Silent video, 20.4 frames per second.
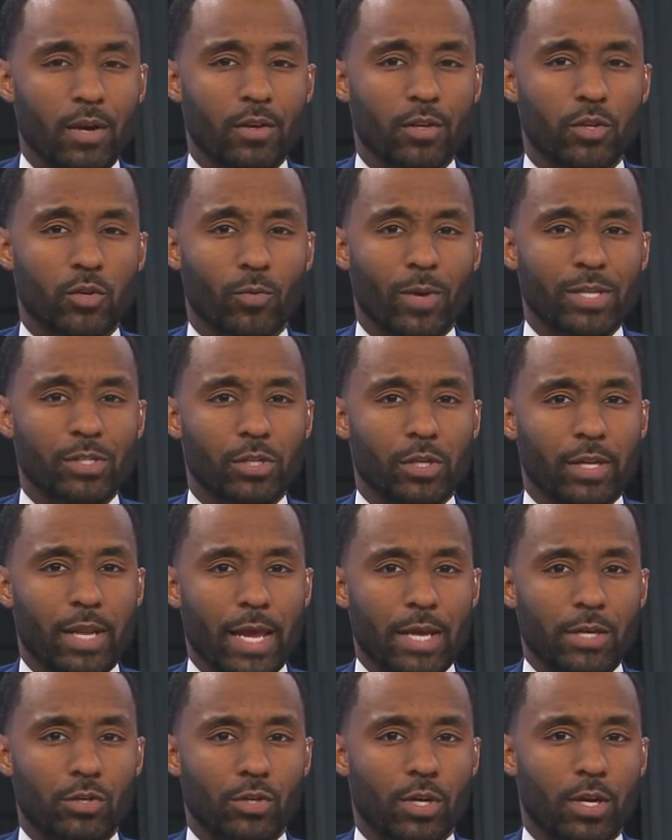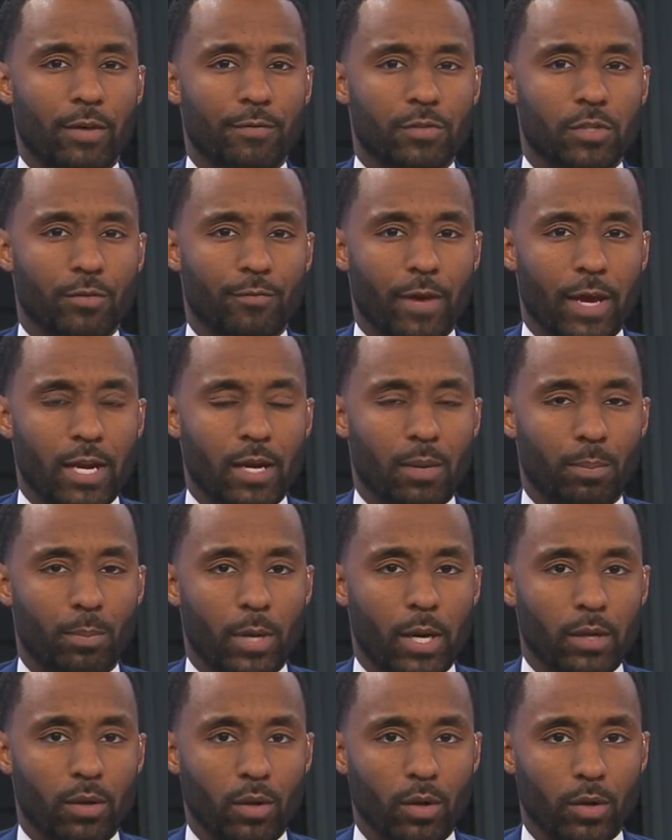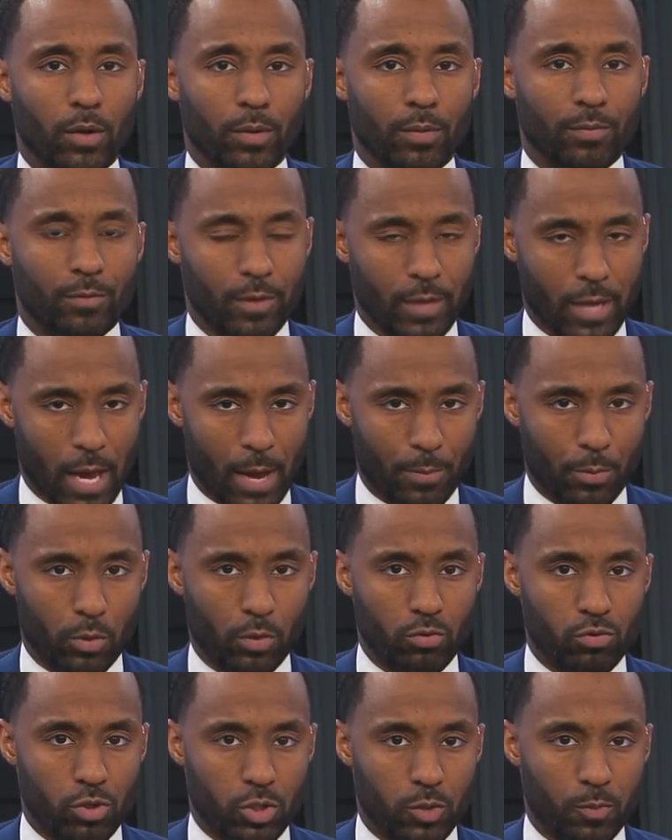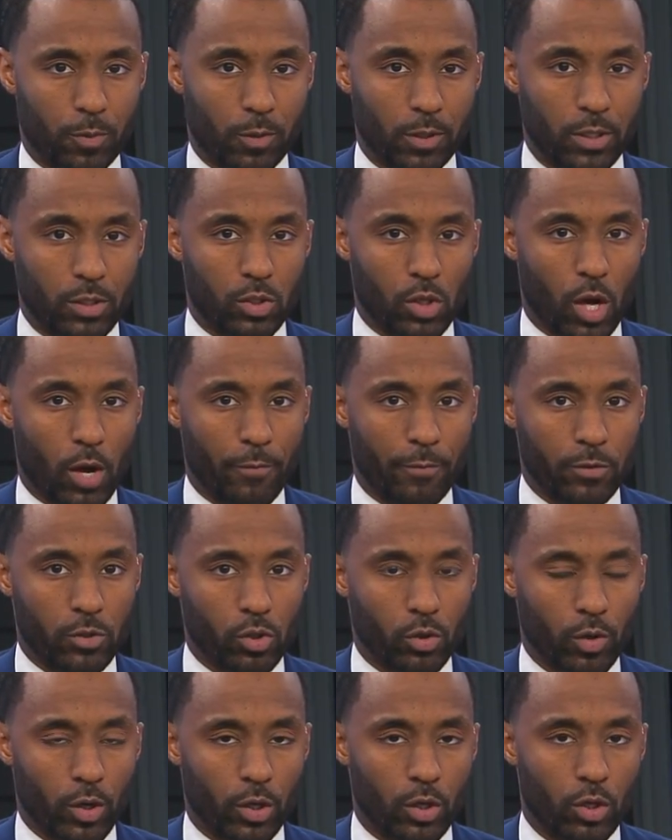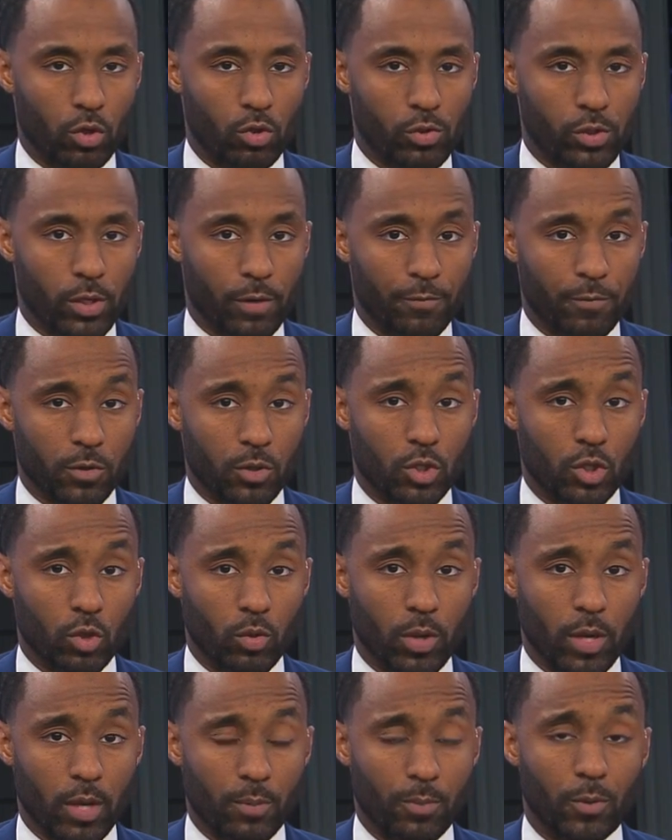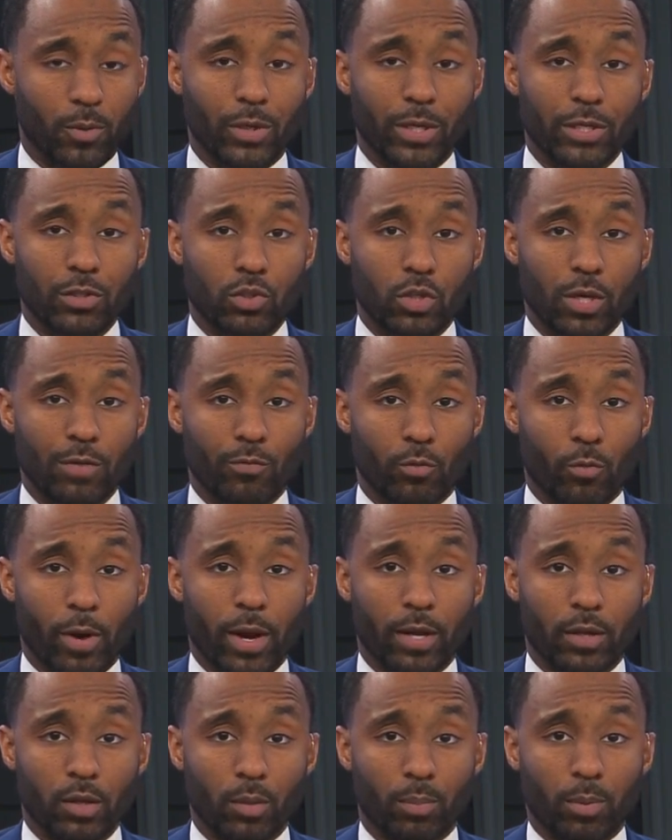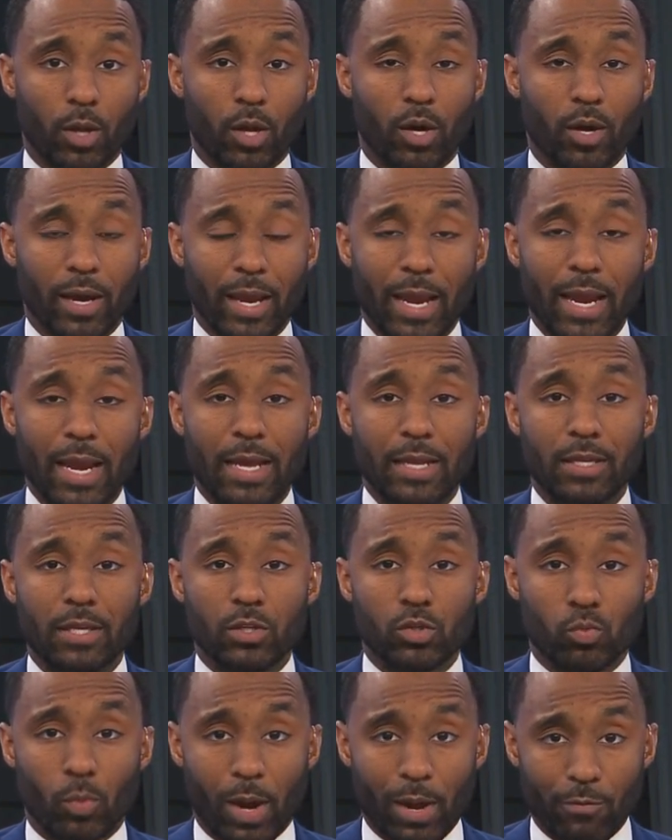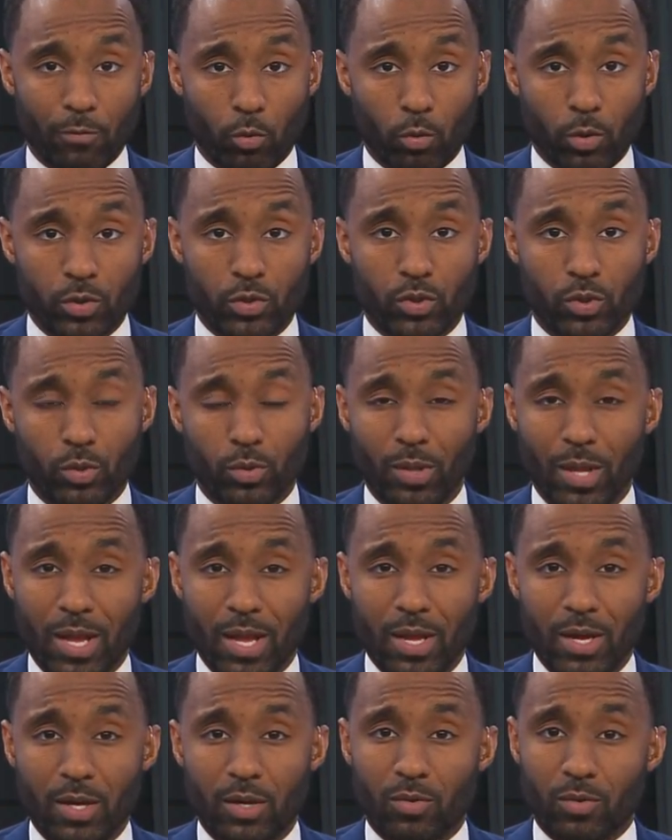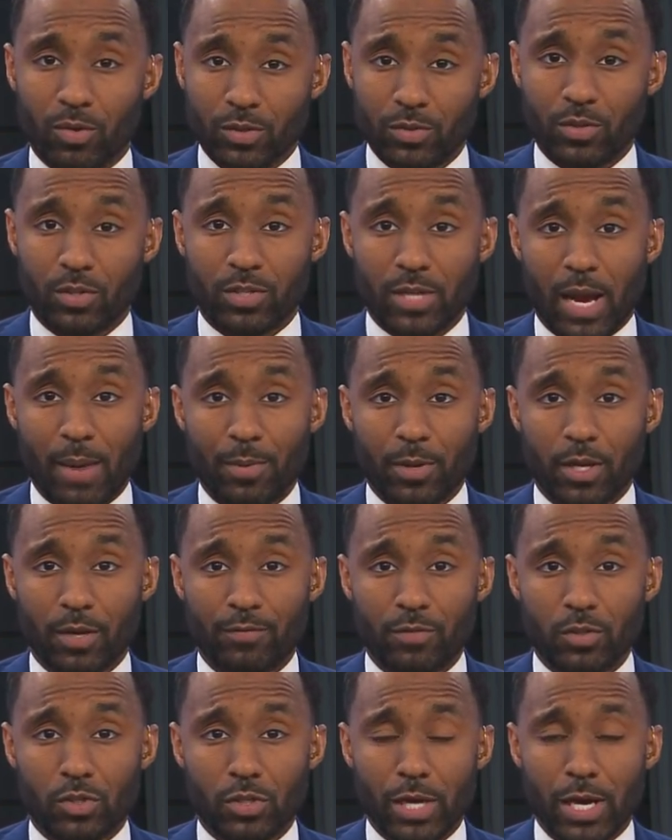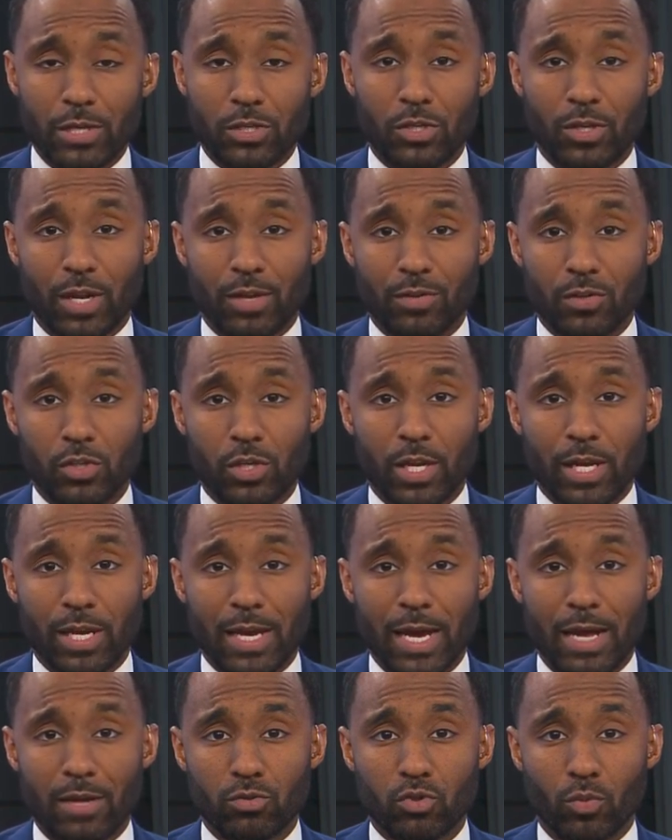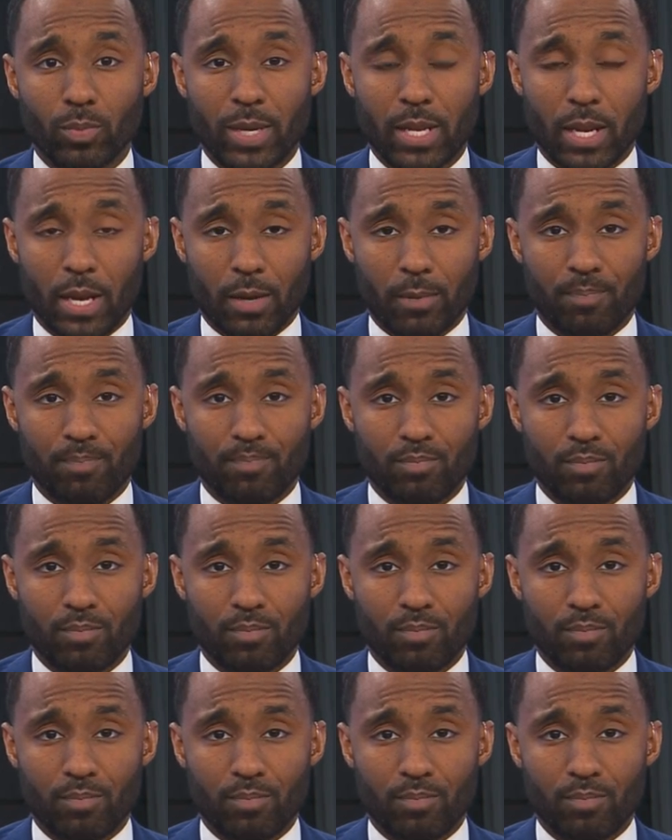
The resignation of Savannah Butler, the Opelousas police officer accused of shooting Police Chief Graig LeBlanc and his wife Crystal, was the topic of discussion at the City Council meeting.